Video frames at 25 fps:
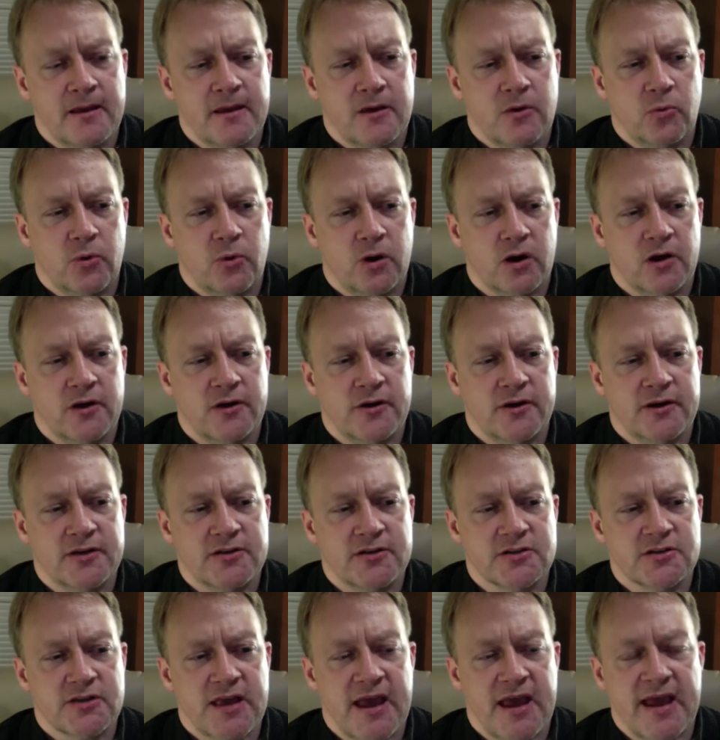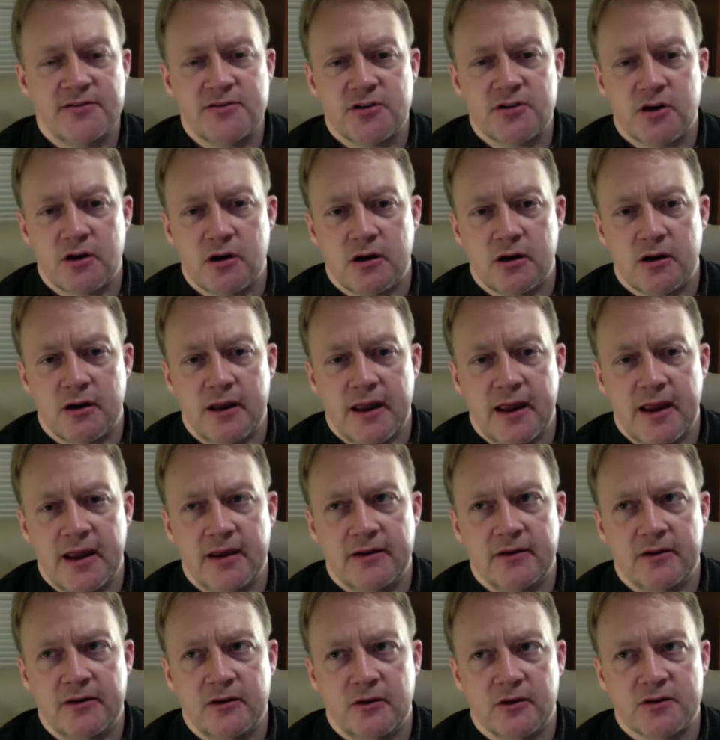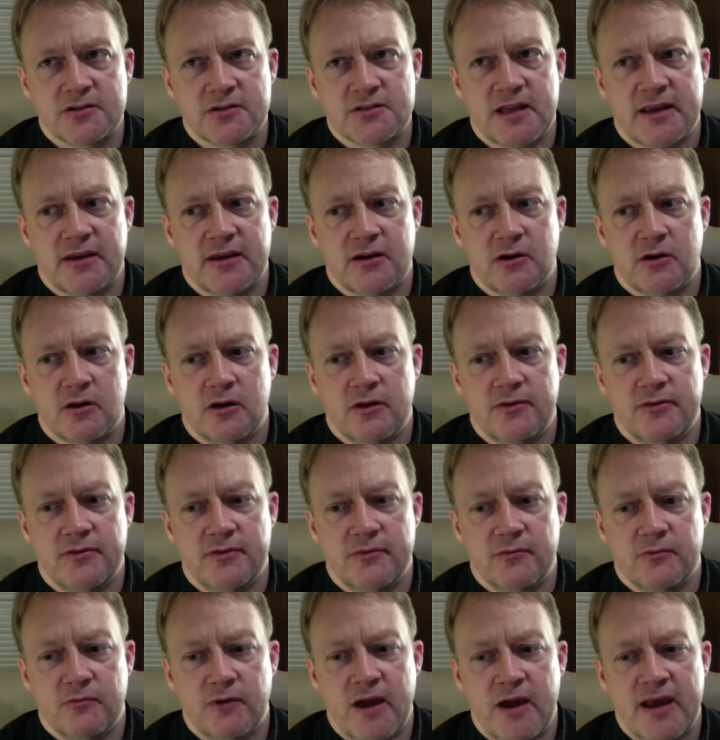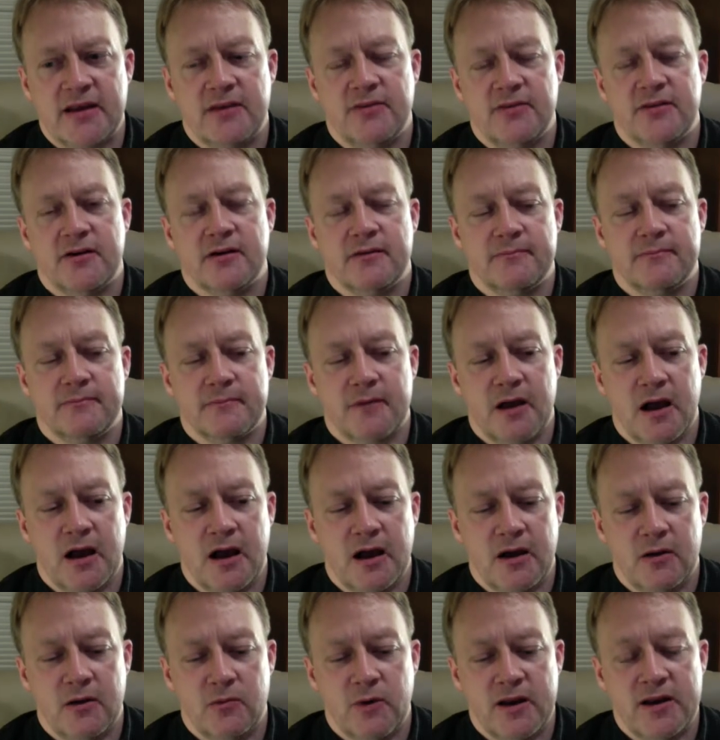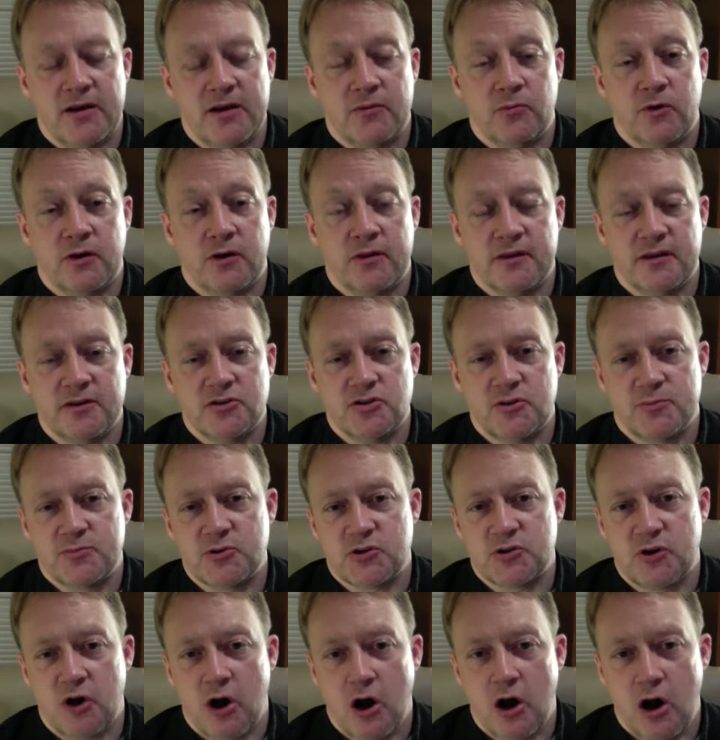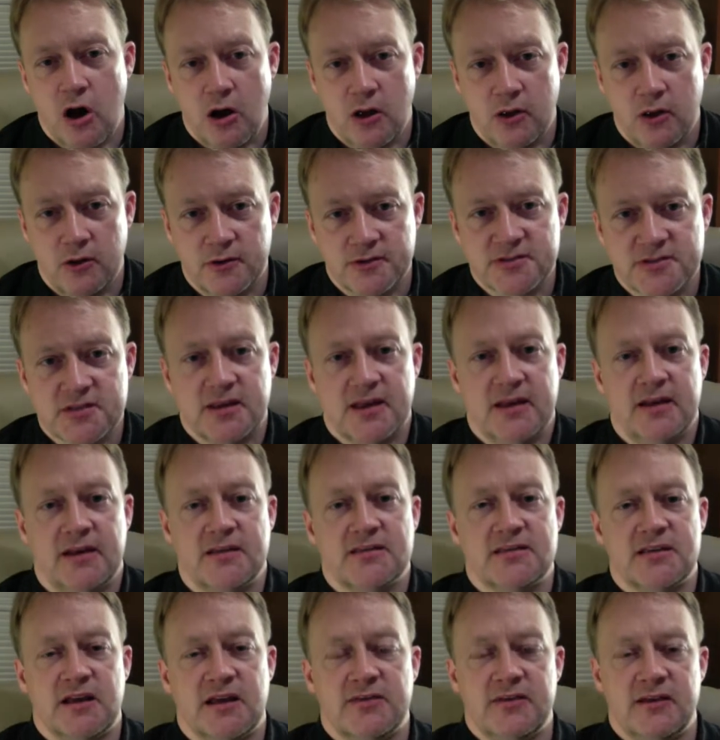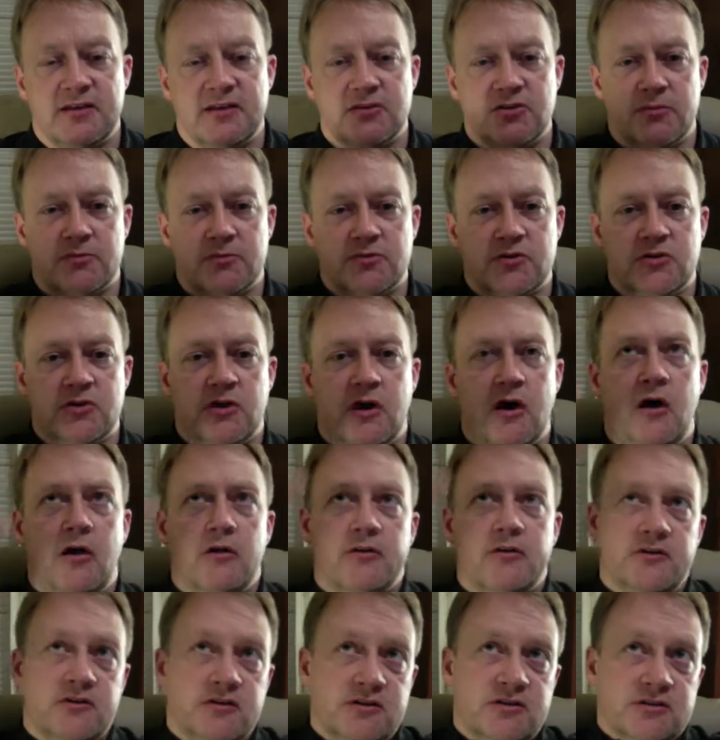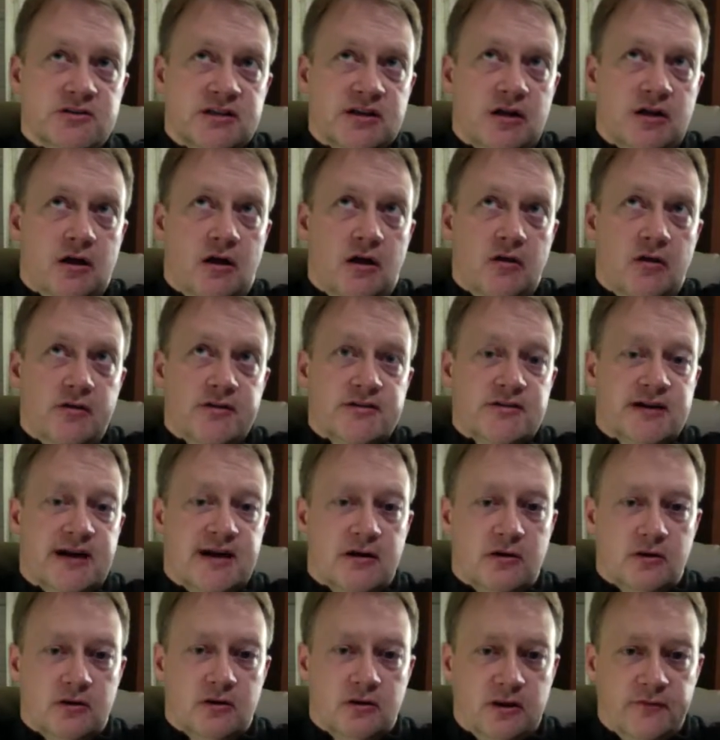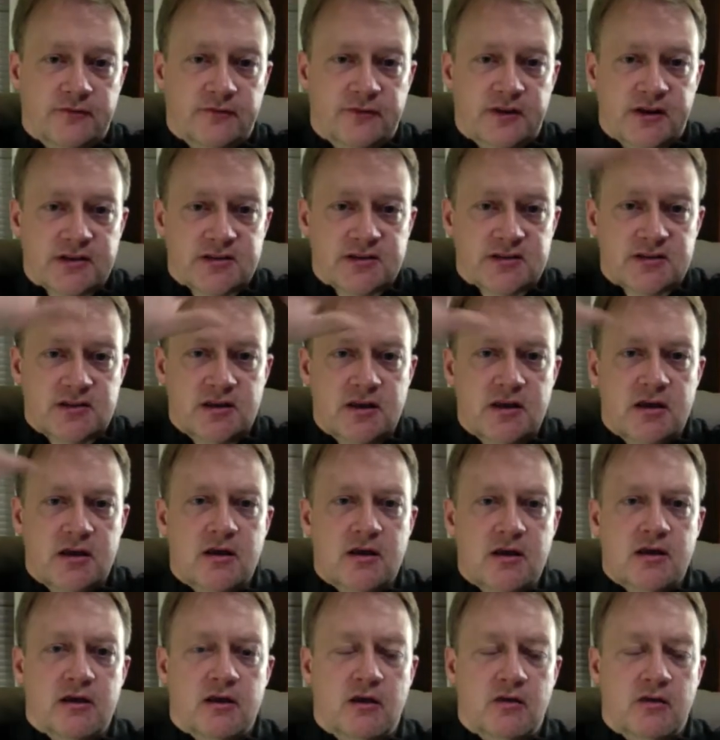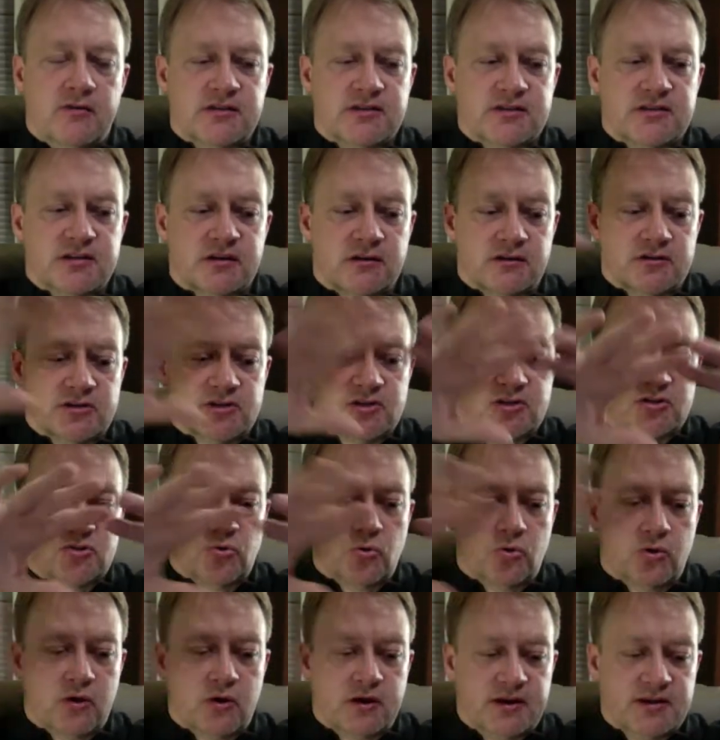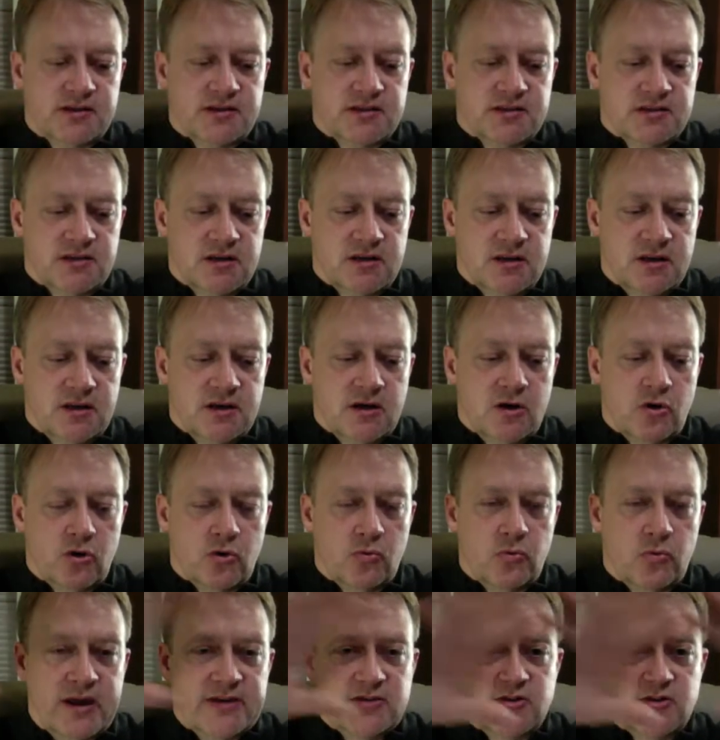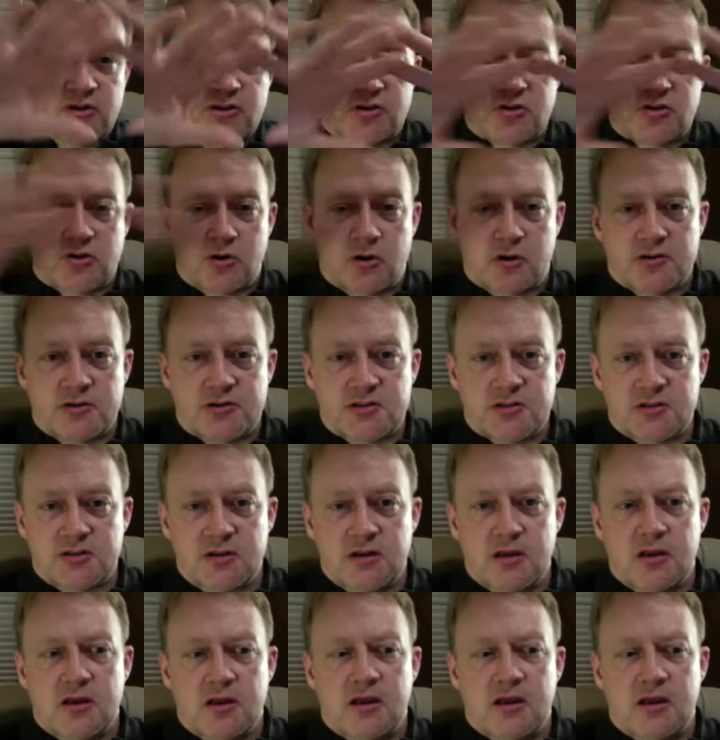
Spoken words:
where you can just enter, and it looks like you're right in one of the Egyptian halls. And inside the Egyptian hall, you just see all these hieroglyphics, all these little stories or registers.